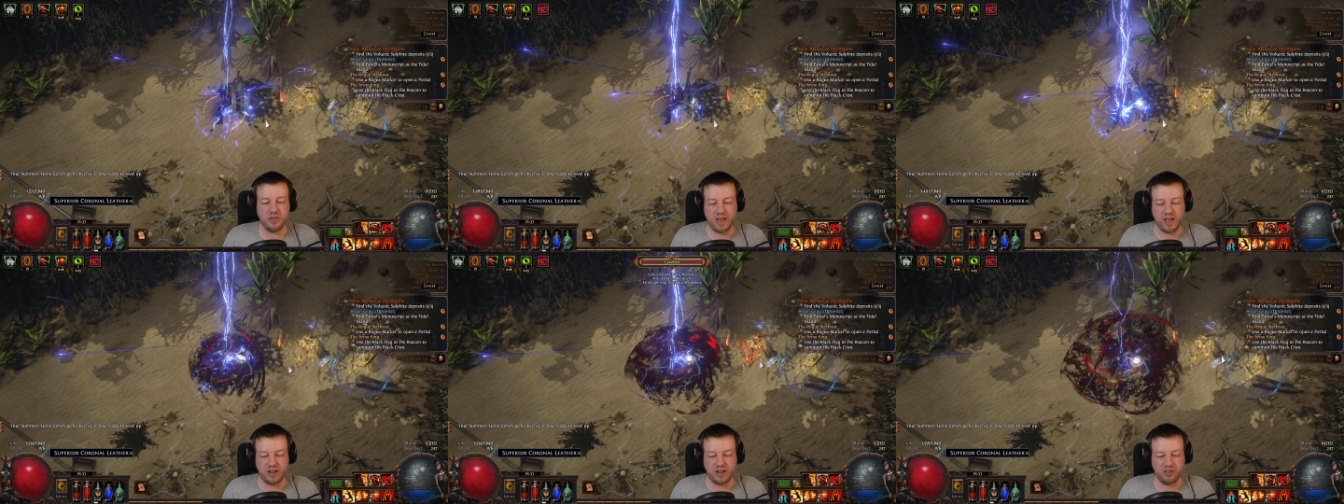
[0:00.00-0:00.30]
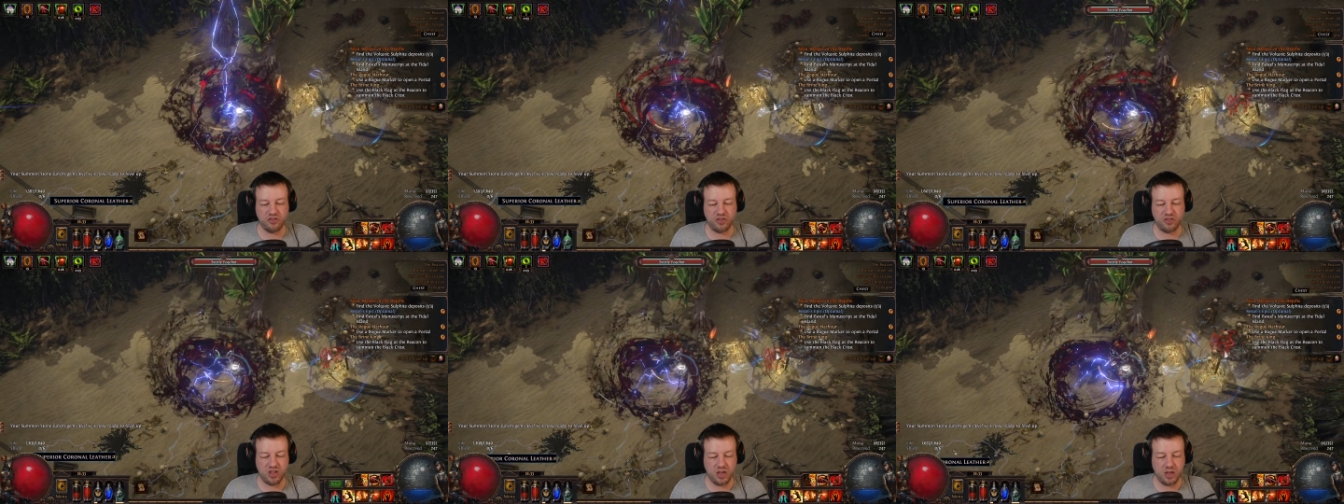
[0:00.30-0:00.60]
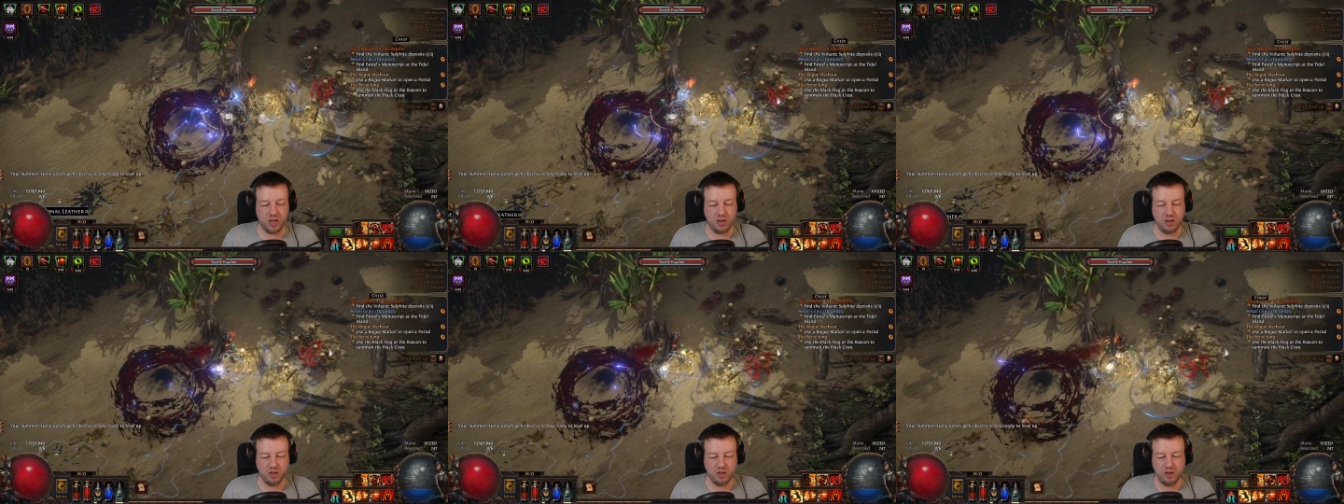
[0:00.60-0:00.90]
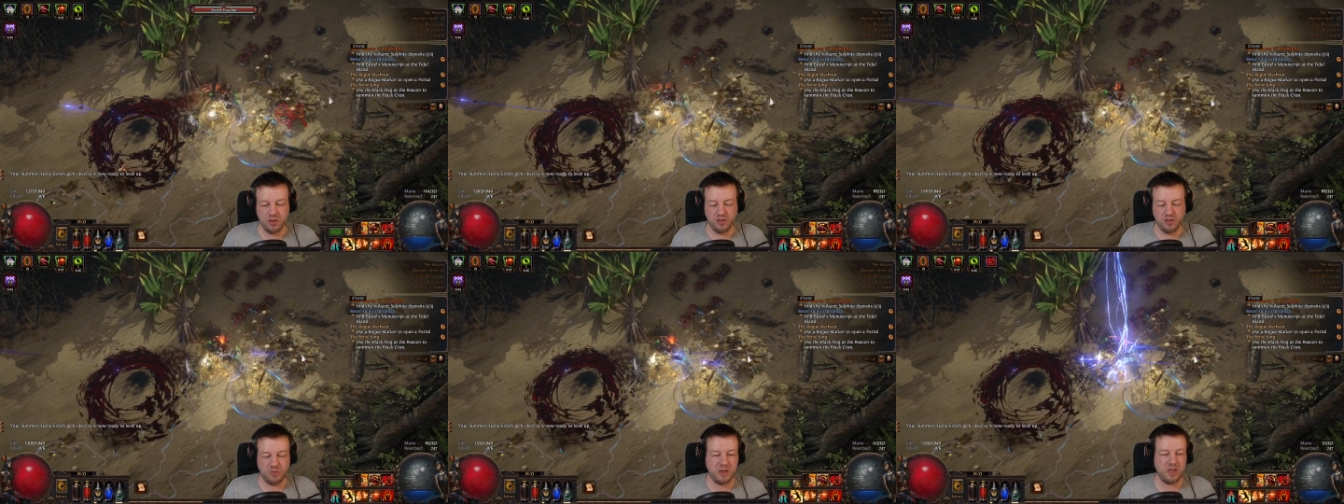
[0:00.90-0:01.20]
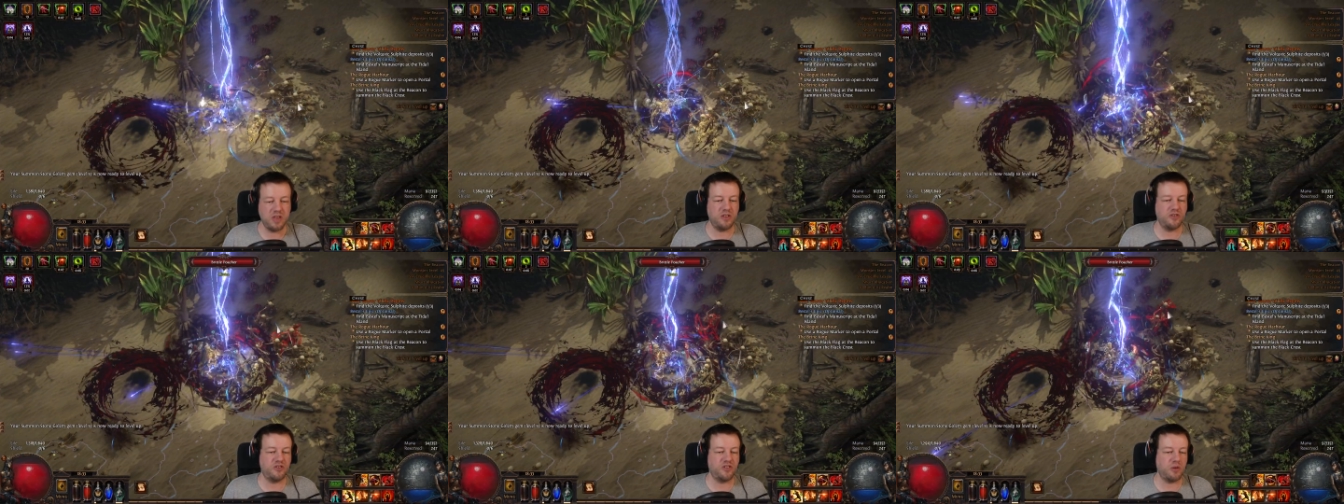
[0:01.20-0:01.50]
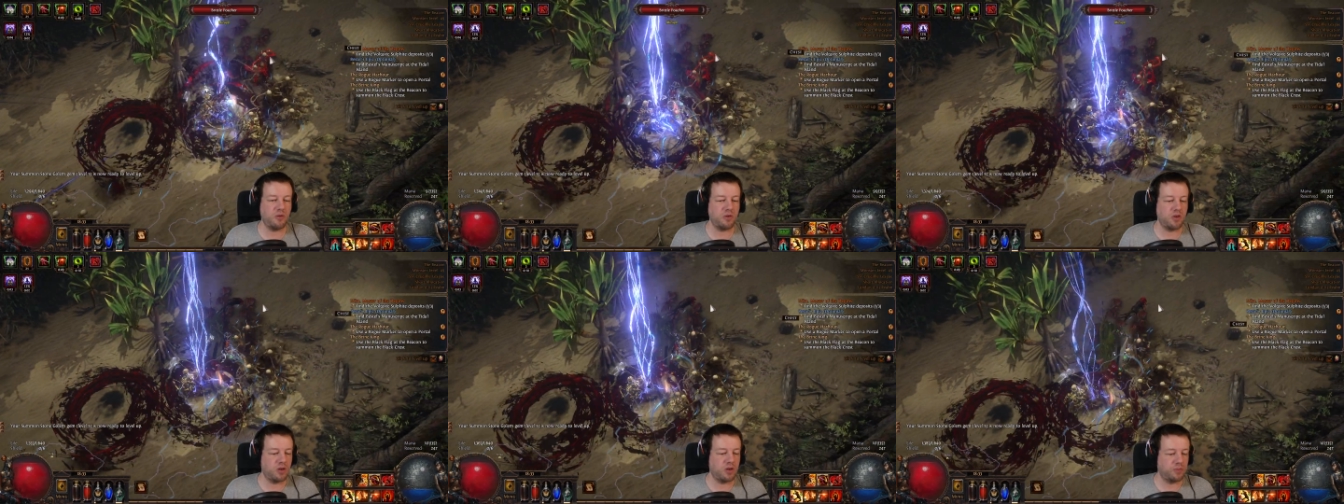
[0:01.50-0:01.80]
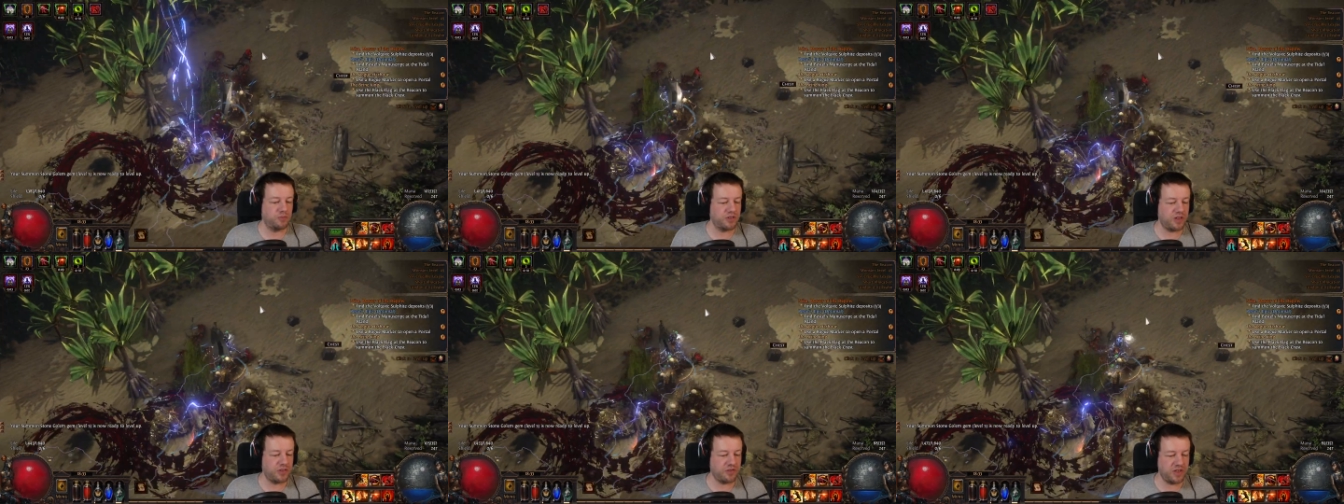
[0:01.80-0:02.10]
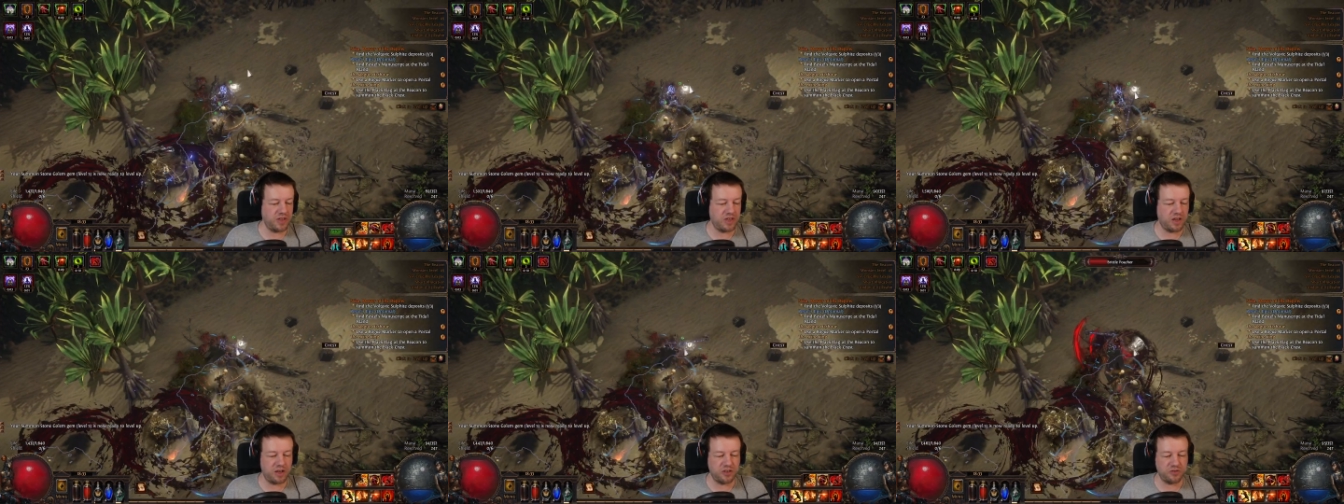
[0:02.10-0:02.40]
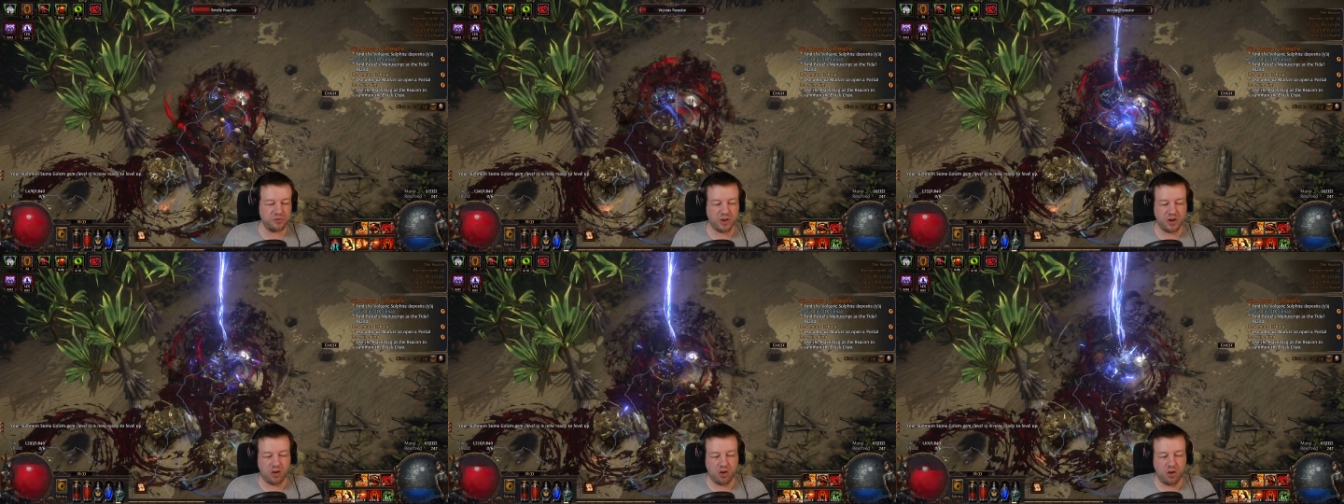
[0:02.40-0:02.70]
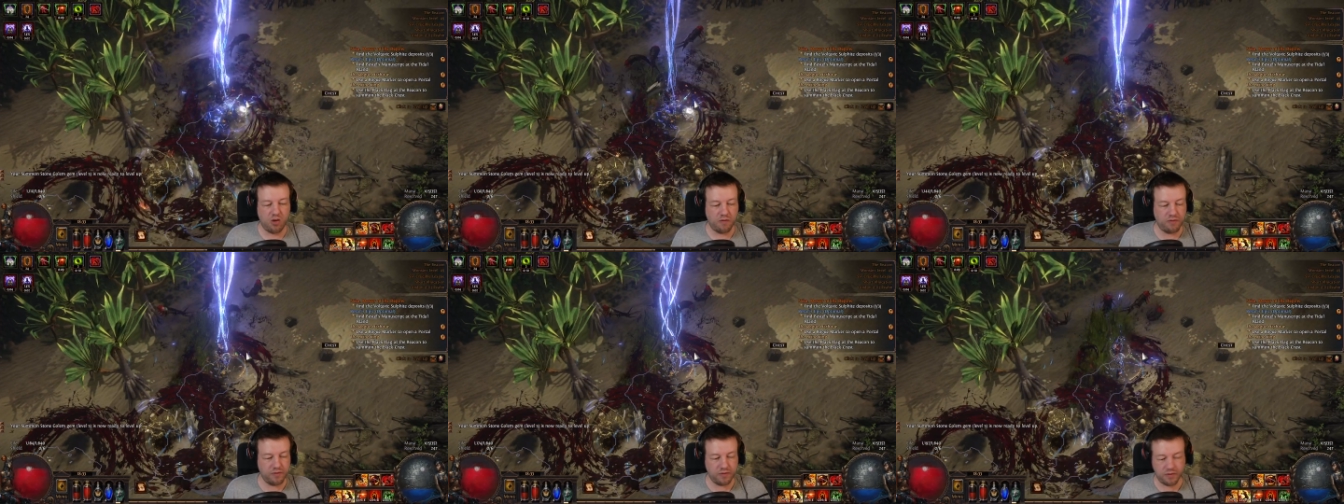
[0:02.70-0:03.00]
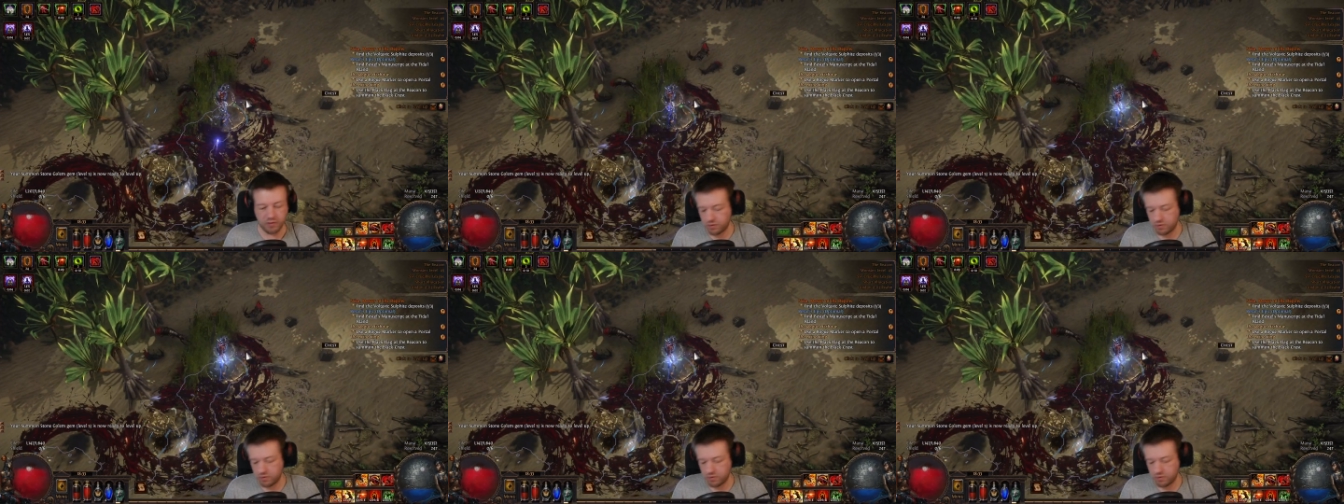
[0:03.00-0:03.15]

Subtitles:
Actually, speaking of stone golems, I think ours went off.